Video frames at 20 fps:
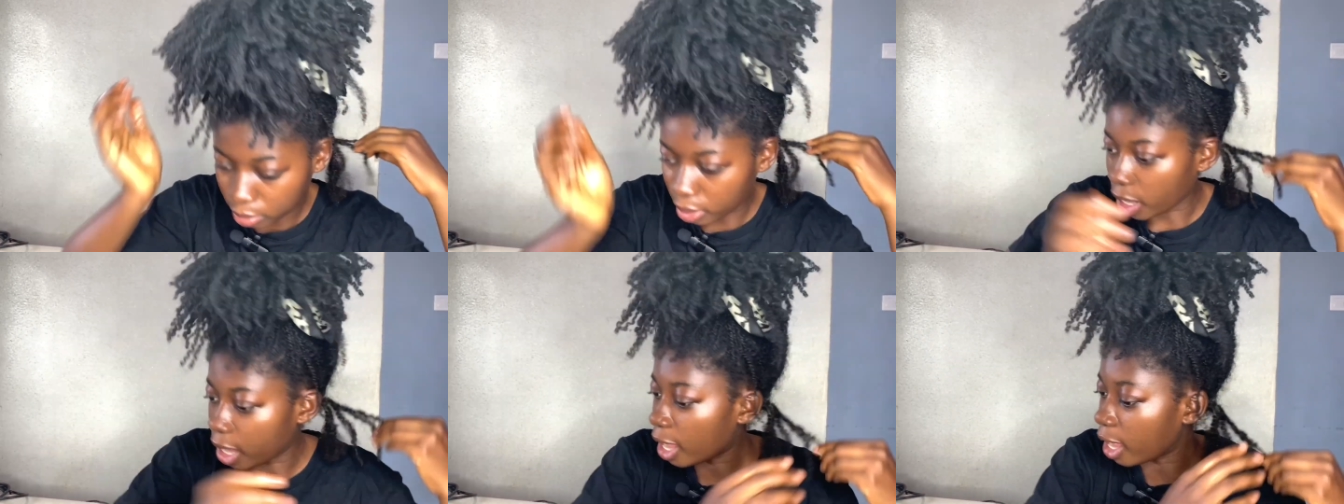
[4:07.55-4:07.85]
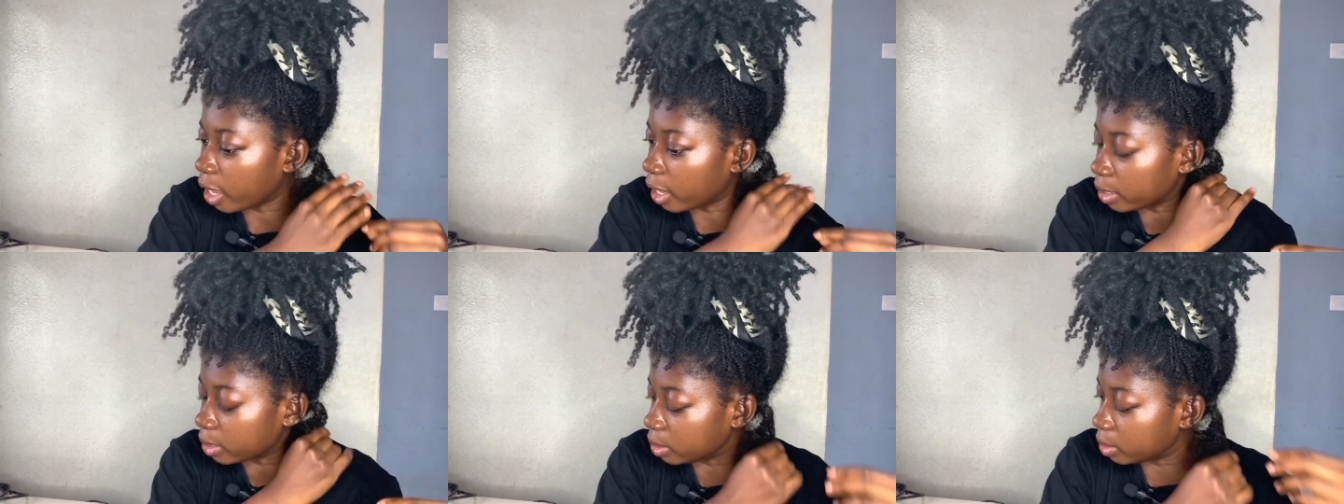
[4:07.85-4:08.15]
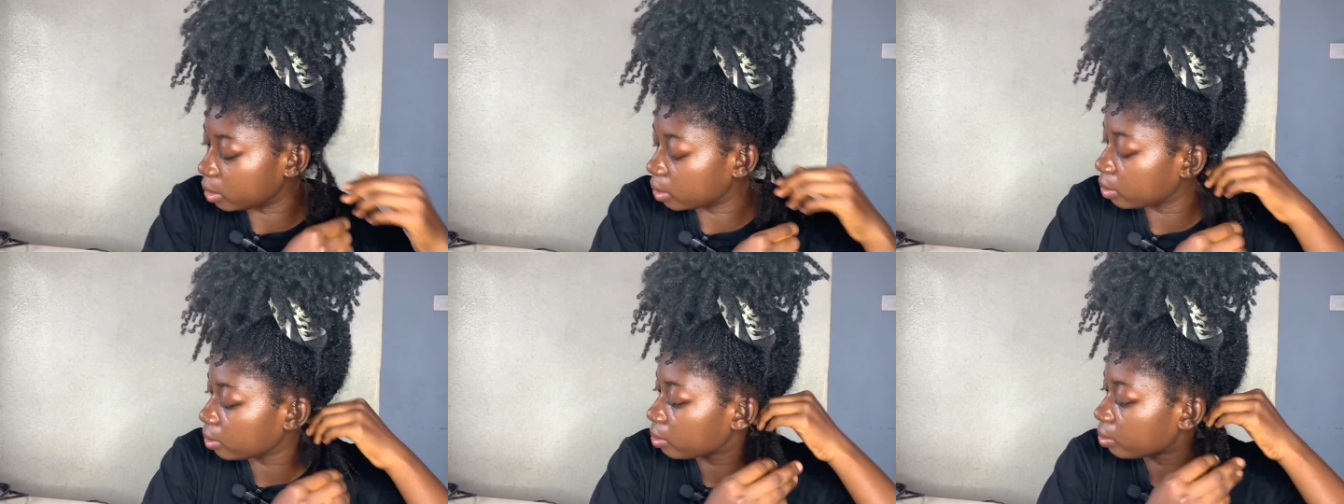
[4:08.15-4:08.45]
hard.
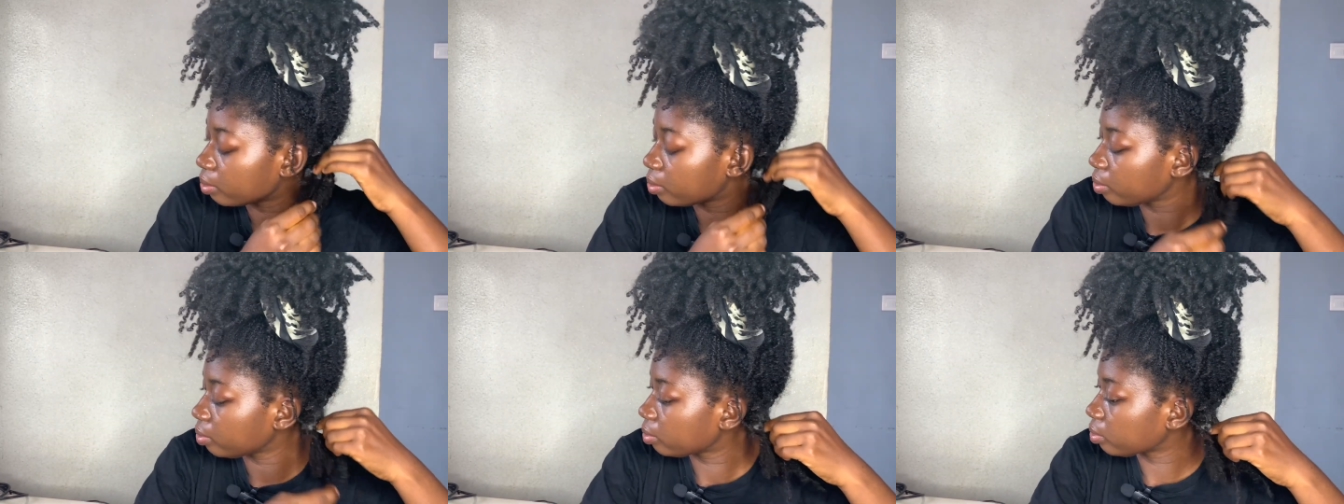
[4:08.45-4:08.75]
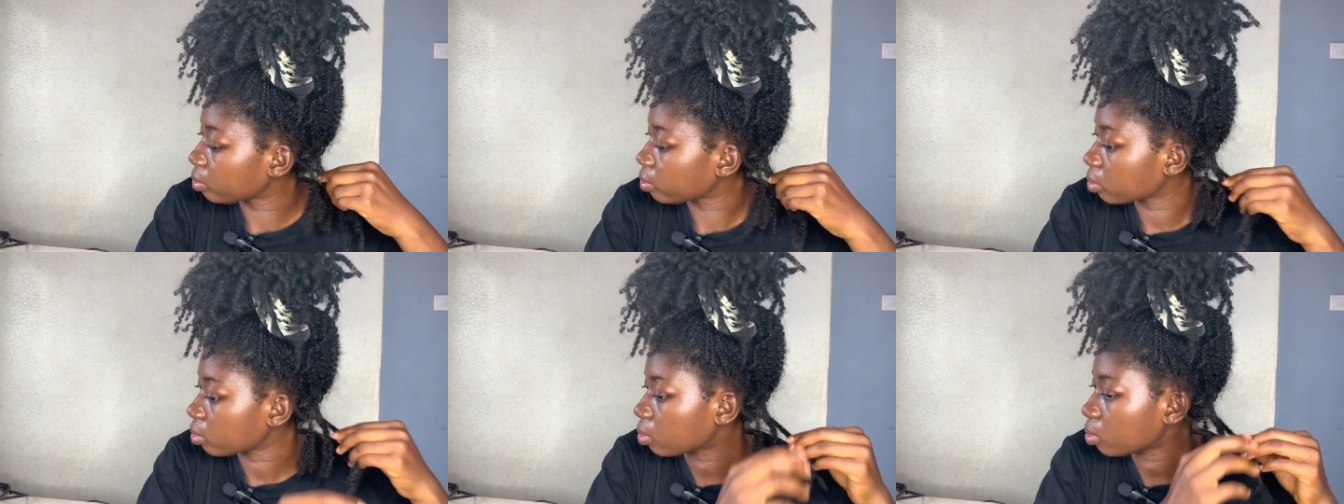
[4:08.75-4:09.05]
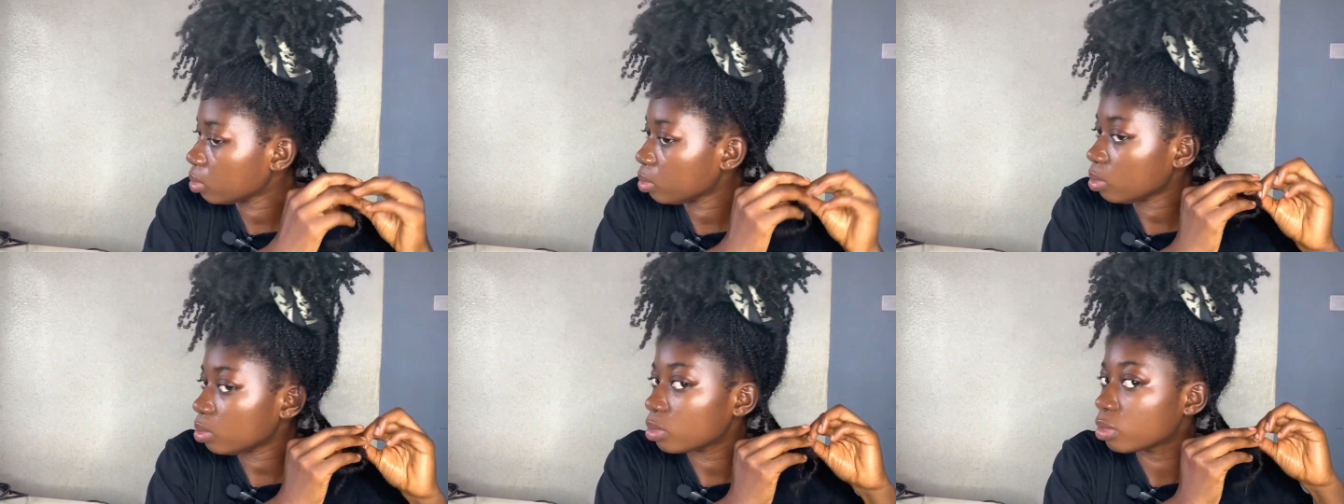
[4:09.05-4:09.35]

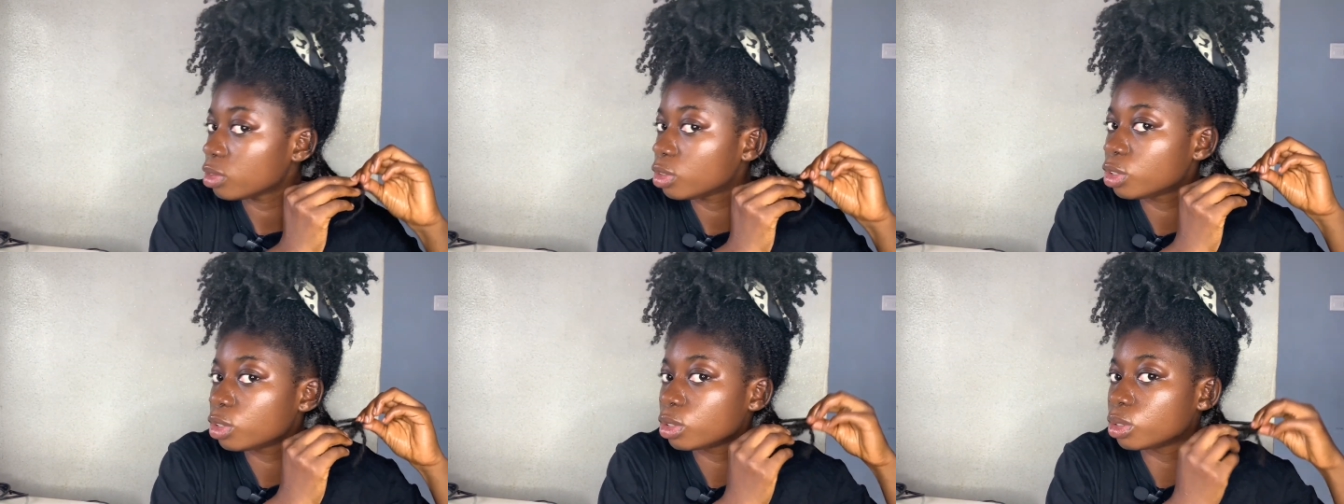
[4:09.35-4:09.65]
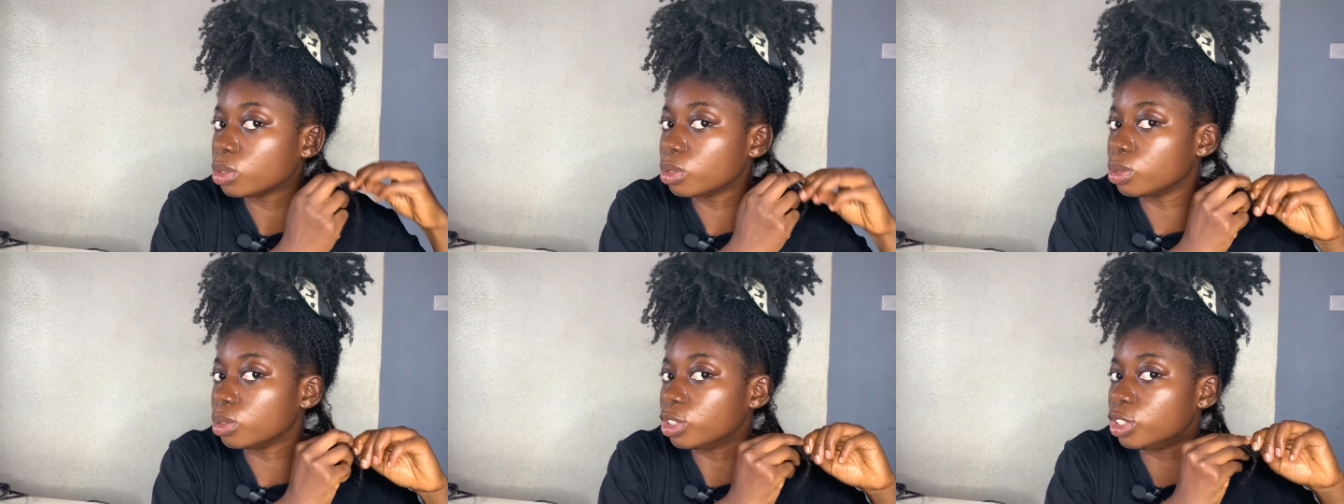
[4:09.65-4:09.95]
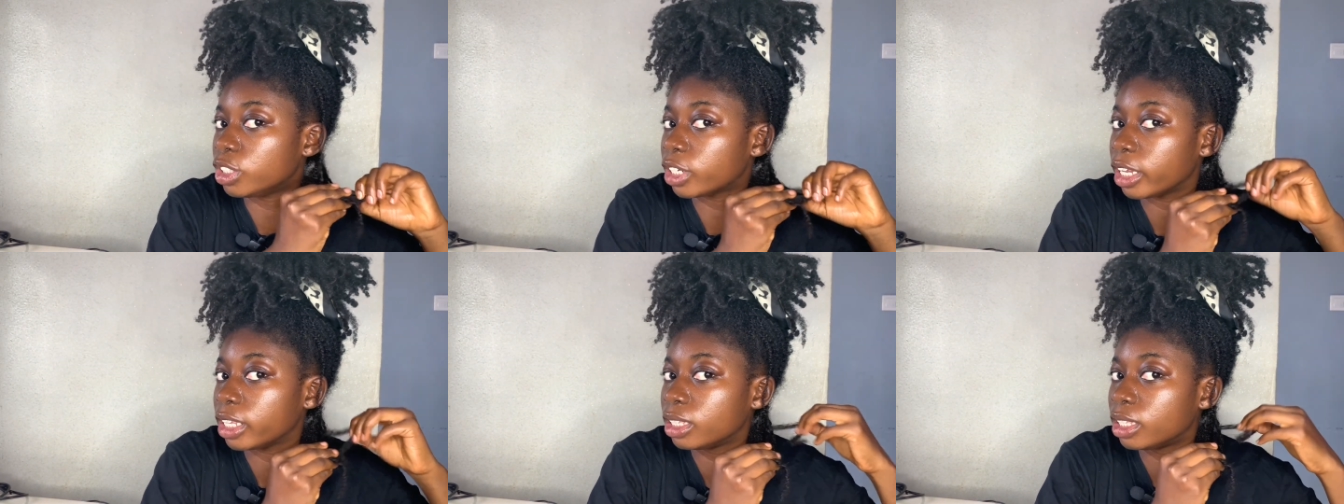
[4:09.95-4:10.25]
So
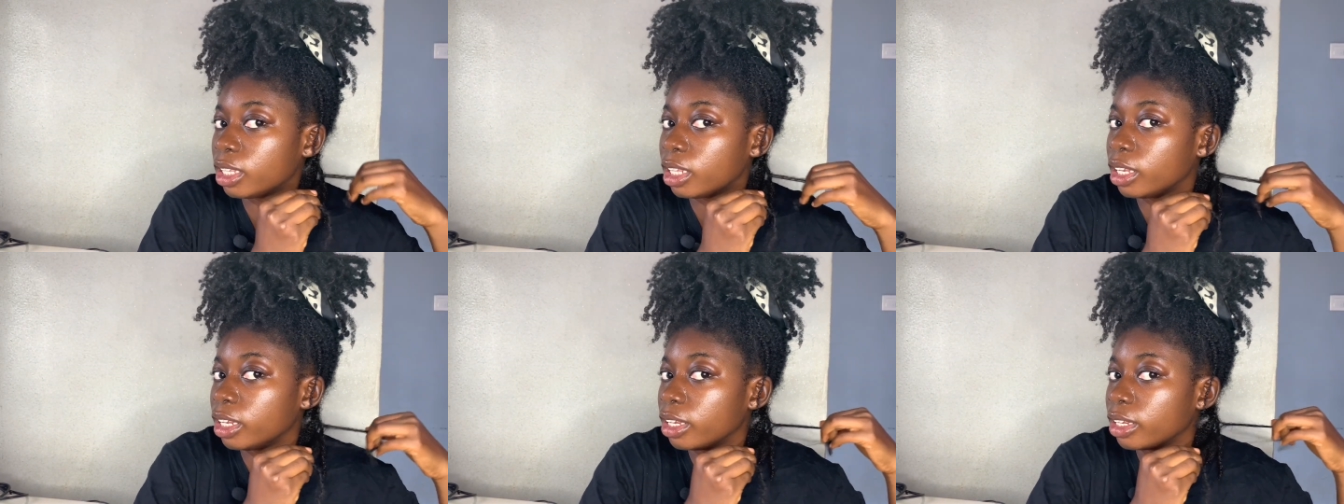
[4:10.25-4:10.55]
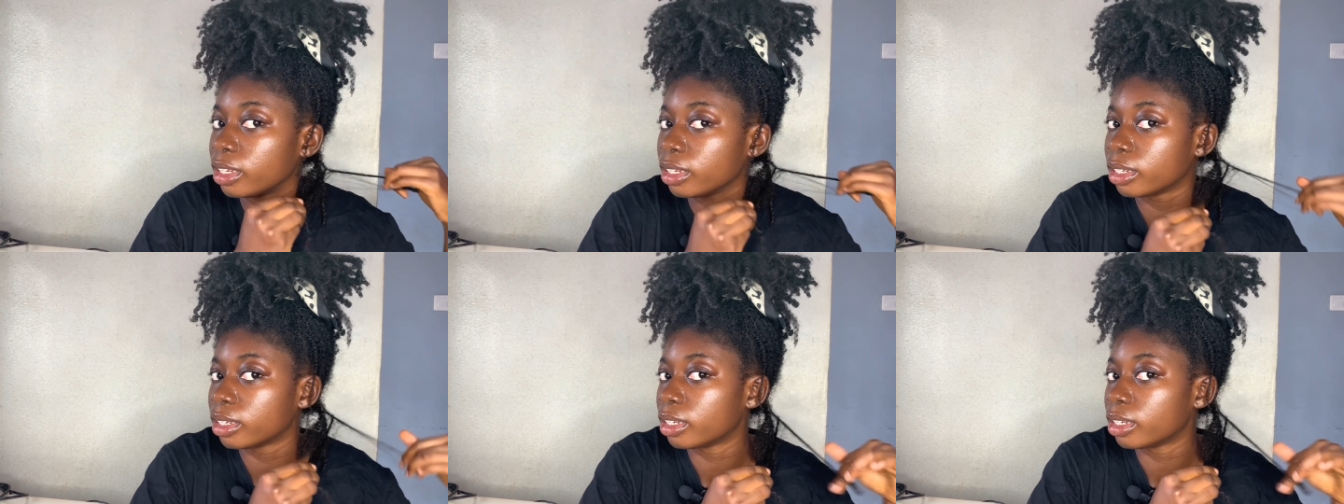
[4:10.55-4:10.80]
gently.